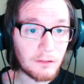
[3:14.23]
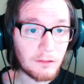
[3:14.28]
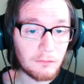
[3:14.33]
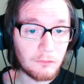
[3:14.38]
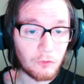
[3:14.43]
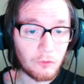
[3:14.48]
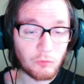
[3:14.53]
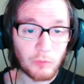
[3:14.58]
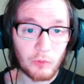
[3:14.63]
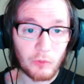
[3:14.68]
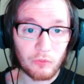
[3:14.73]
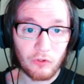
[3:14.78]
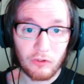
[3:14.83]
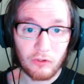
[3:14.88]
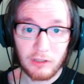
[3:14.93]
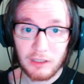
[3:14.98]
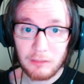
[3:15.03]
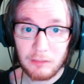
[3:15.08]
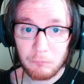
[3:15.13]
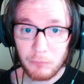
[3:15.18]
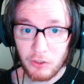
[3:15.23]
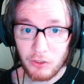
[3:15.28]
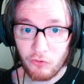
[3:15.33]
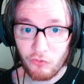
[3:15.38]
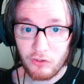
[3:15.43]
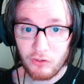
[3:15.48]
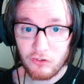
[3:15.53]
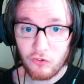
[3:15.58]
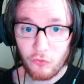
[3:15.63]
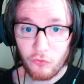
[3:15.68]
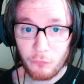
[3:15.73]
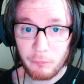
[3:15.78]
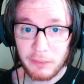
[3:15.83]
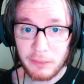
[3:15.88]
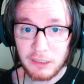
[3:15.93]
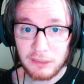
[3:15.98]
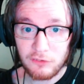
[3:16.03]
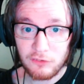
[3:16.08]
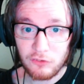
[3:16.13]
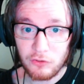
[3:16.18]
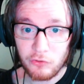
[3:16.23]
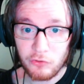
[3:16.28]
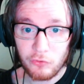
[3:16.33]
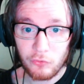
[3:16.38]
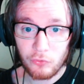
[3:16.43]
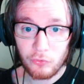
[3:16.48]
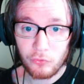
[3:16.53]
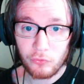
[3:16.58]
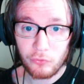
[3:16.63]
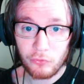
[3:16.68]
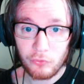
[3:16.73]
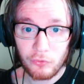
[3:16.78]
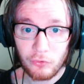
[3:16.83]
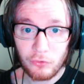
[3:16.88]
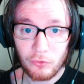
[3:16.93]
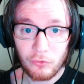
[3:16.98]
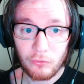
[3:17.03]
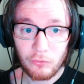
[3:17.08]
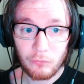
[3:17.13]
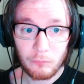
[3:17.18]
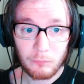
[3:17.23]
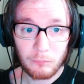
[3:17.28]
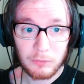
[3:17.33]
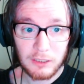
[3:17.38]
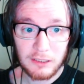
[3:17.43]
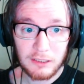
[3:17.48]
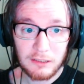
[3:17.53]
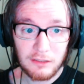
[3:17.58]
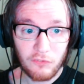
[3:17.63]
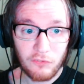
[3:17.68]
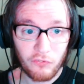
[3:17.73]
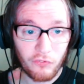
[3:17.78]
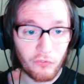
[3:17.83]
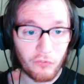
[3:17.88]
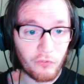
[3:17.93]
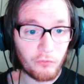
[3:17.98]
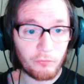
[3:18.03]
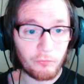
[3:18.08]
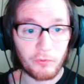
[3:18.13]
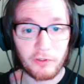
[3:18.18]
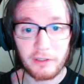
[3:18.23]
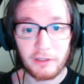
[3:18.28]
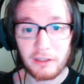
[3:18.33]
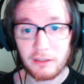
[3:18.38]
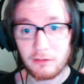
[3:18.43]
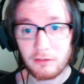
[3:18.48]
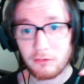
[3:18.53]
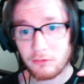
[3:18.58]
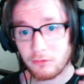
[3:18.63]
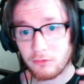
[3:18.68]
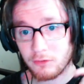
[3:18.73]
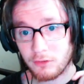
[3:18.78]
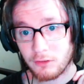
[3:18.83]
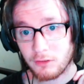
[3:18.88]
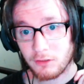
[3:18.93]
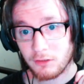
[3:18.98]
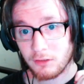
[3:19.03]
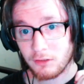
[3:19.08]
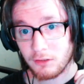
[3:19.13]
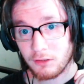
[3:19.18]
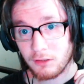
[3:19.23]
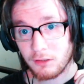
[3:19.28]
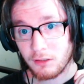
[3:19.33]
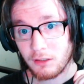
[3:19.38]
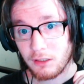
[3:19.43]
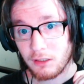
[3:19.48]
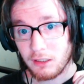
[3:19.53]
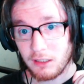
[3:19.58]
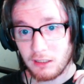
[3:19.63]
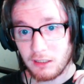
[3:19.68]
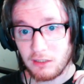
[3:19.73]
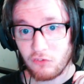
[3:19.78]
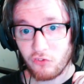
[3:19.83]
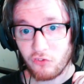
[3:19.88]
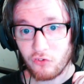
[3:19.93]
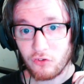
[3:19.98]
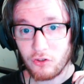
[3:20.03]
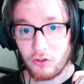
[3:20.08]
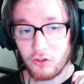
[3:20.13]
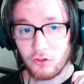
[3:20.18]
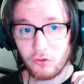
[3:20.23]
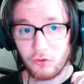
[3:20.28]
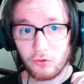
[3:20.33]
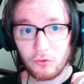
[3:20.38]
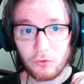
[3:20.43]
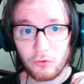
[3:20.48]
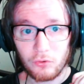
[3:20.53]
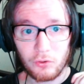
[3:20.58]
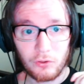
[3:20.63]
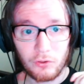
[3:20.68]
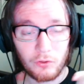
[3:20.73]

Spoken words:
look forward to that because I just made new playlists for that, and there's a new